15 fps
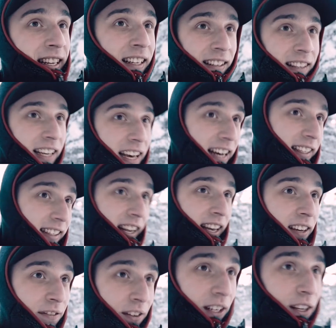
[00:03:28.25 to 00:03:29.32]
to get
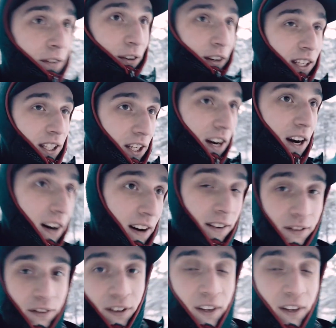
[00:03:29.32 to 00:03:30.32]
video footage of